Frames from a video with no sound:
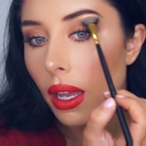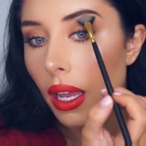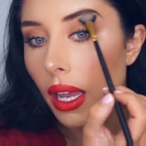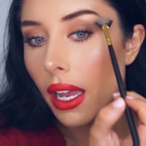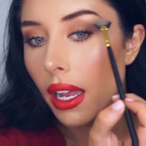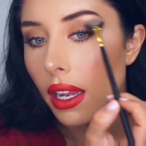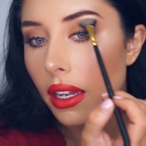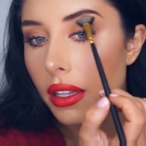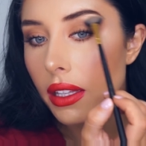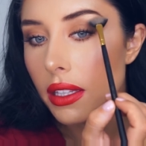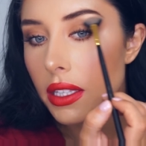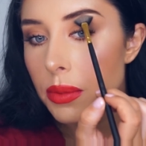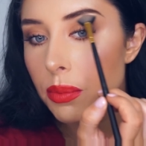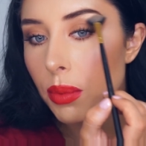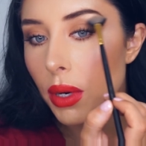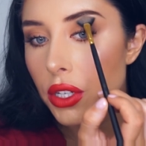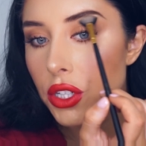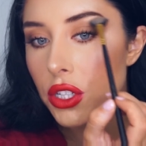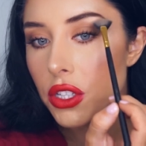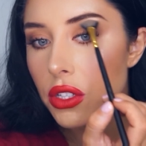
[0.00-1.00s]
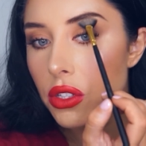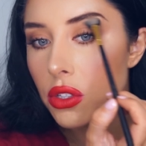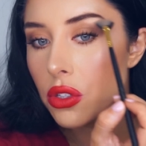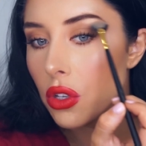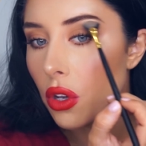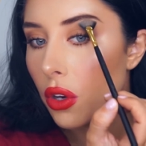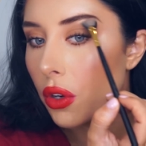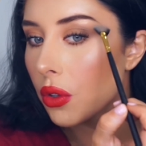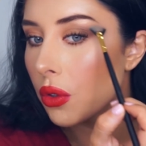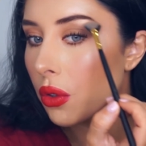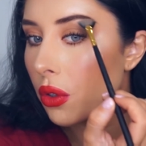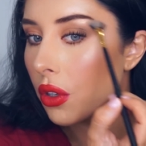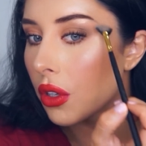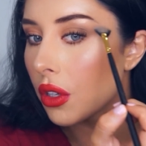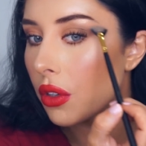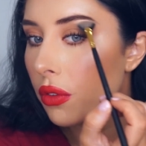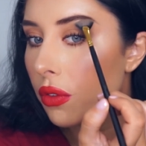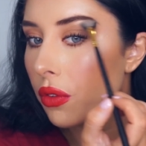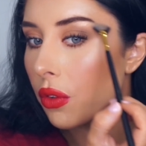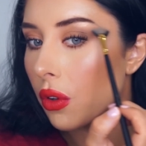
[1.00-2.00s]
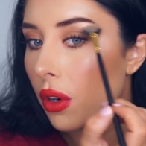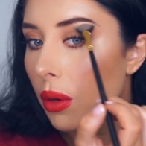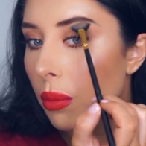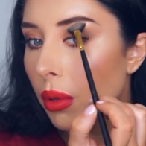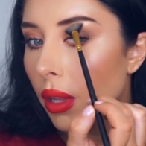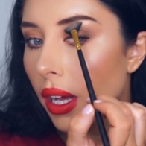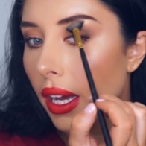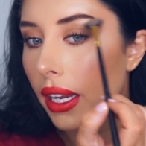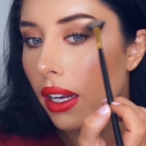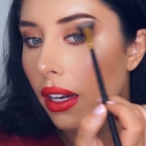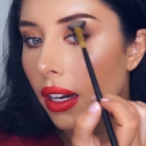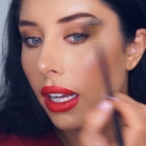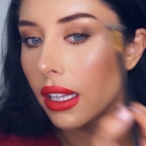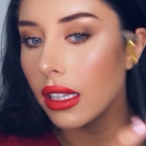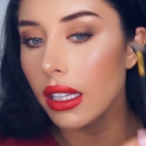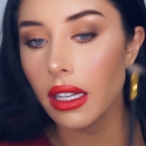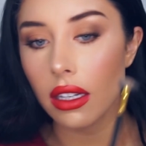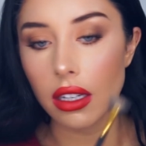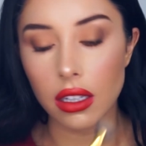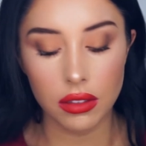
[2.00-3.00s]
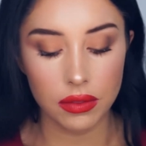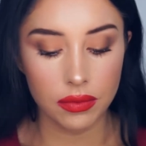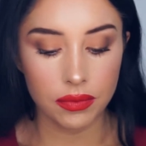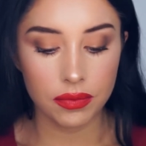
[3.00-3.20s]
And this brush is so good for applying highlighter.